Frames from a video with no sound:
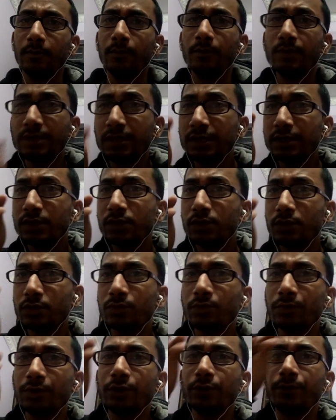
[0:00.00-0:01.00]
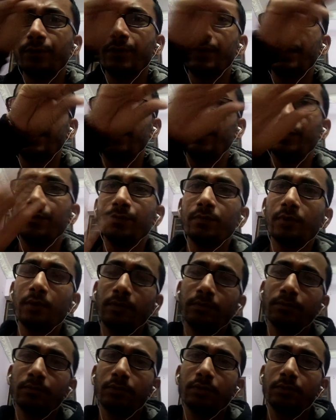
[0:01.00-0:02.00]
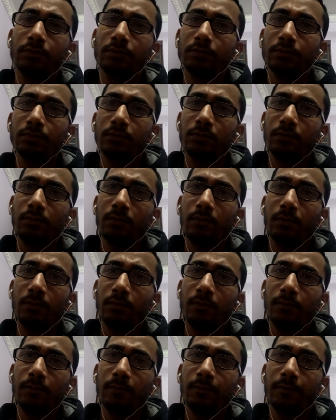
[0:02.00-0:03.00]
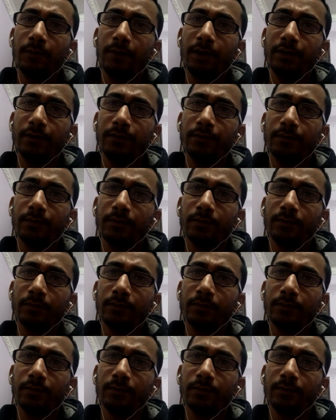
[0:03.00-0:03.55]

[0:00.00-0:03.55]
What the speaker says: Which resource going to fit in which problem, right?